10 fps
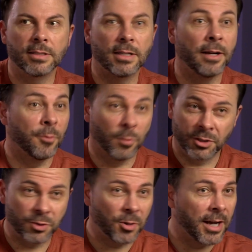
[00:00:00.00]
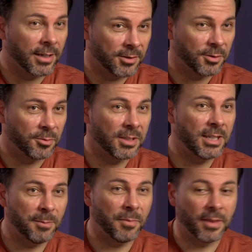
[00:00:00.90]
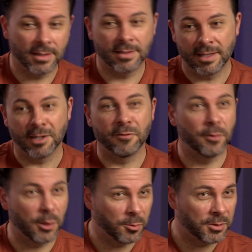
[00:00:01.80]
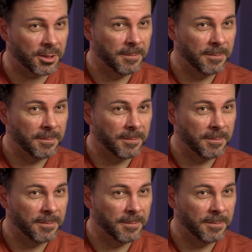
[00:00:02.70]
that everyone is trying to keep this thing afloat.